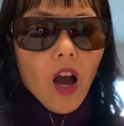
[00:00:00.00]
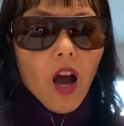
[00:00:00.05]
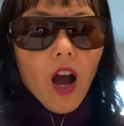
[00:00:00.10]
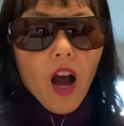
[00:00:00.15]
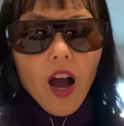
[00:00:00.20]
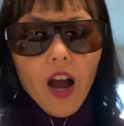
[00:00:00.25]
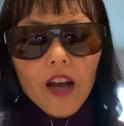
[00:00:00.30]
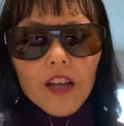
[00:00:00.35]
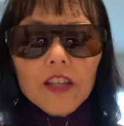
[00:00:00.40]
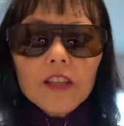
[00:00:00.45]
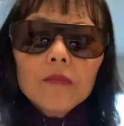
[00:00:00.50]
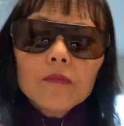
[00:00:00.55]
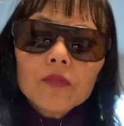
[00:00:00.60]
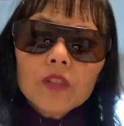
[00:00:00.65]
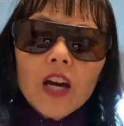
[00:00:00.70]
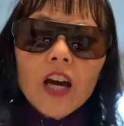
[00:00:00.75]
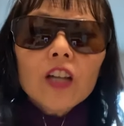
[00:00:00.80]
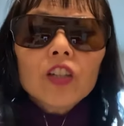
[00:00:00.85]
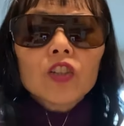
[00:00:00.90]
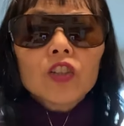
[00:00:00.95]
I am
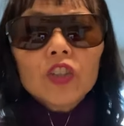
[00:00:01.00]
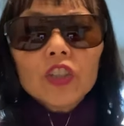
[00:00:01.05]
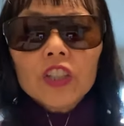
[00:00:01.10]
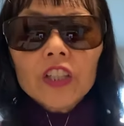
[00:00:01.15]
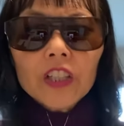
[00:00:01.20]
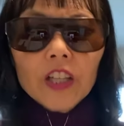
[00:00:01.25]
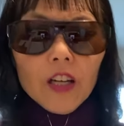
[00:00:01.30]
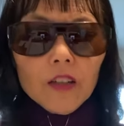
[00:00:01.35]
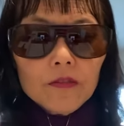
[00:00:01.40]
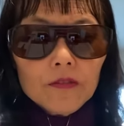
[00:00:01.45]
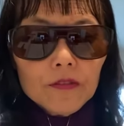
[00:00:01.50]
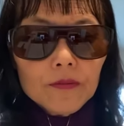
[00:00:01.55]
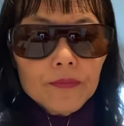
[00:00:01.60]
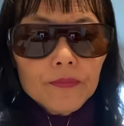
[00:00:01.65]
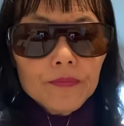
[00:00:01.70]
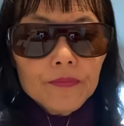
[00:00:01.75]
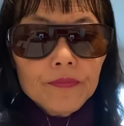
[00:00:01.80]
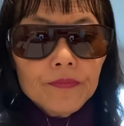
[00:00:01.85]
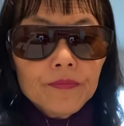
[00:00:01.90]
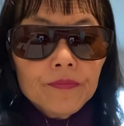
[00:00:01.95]
not good enough.
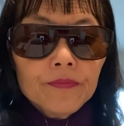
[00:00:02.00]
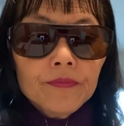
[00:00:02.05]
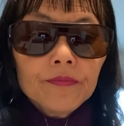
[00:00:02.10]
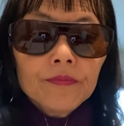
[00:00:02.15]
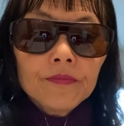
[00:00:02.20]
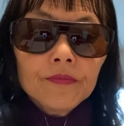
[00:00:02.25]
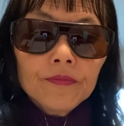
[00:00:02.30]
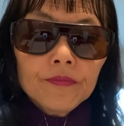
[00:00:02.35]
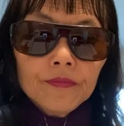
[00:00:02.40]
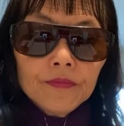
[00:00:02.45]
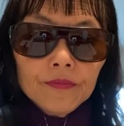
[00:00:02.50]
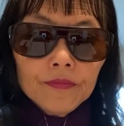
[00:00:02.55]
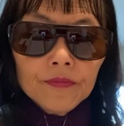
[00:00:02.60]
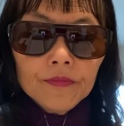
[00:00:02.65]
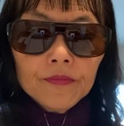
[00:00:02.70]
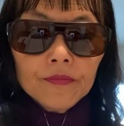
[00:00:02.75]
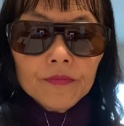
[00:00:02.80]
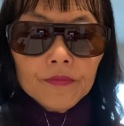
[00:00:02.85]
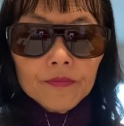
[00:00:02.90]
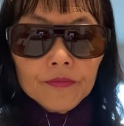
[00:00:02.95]

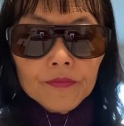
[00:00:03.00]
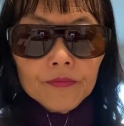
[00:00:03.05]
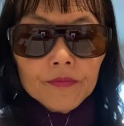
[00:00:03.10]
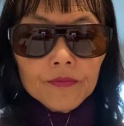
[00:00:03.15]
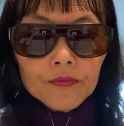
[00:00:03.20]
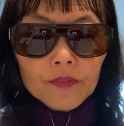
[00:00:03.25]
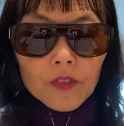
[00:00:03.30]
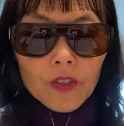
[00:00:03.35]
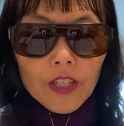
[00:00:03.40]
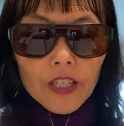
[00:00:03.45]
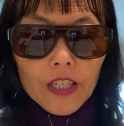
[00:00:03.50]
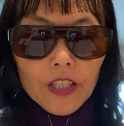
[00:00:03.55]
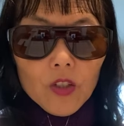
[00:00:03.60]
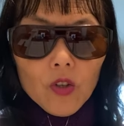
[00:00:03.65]
Right?